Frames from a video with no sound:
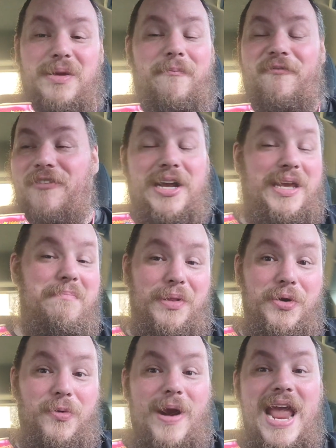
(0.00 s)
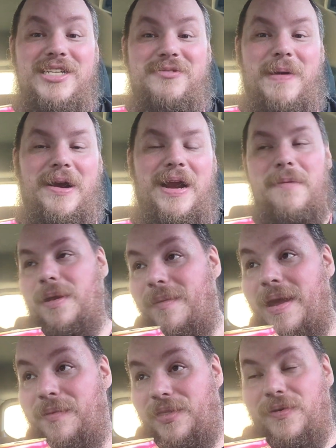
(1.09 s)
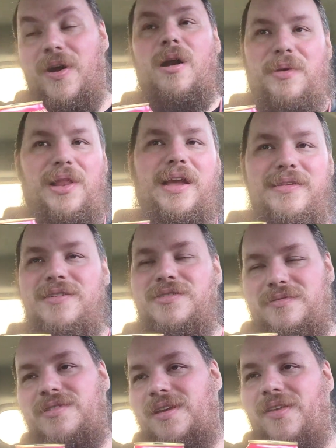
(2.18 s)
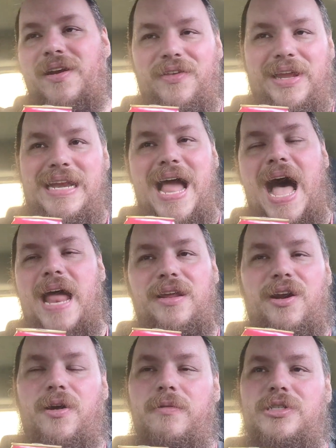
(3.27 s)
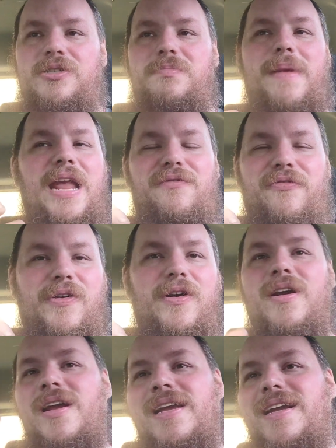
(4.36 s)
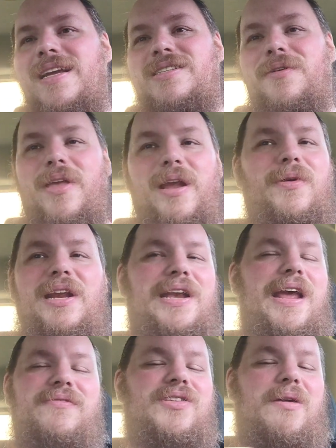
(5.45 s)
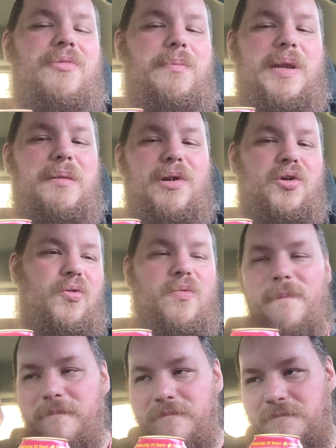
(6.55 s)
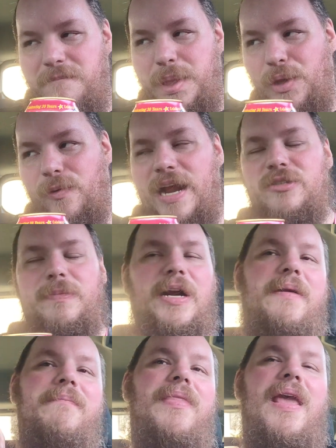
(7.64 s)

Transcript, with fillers: as a fucking blue raspberry. I mean, maybe there are, but like there's clearly not. You know, it was just made for because they were like, we need to have something be blue, blue raspberry.